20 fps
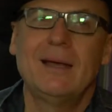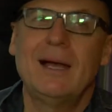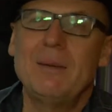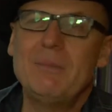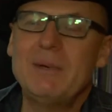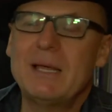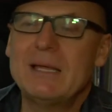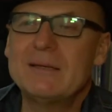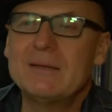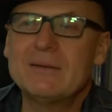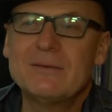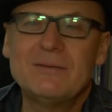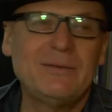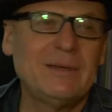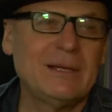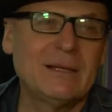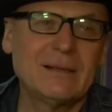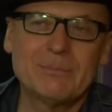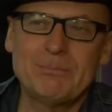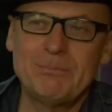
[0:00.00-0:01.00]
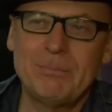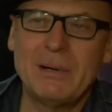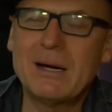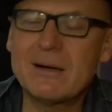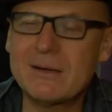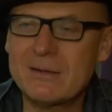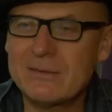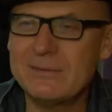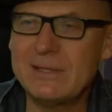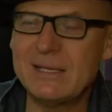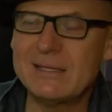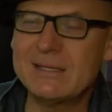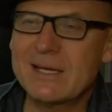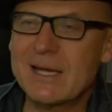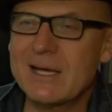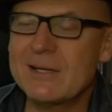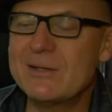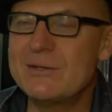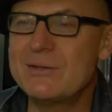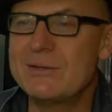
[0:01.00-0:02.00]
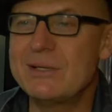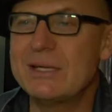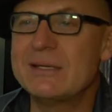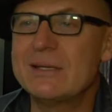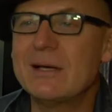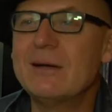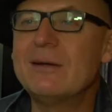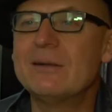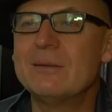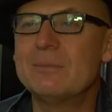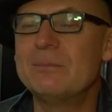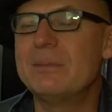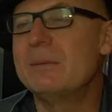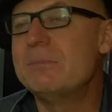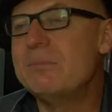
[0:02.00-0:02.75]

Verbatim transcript: I mean, I don't feel part of that country at all.